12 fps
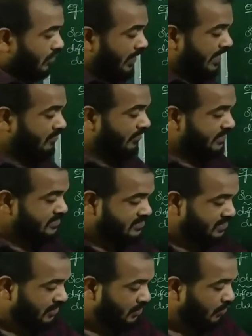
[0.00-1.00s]
likewise
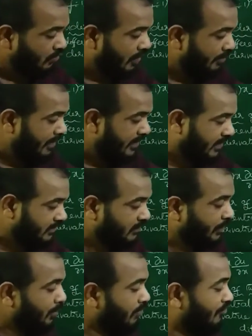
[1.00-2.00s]
d cube y by dx
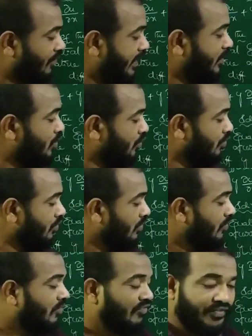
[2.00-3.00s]
cube y2
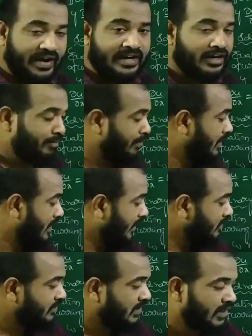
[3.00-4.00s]
y triple
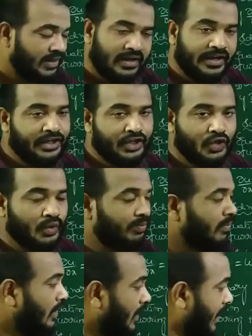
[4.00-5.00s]
dash d
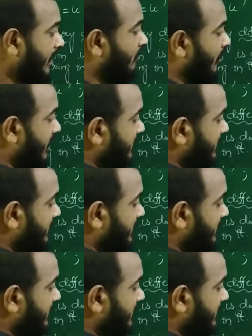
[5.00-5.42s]
cube. Likewise,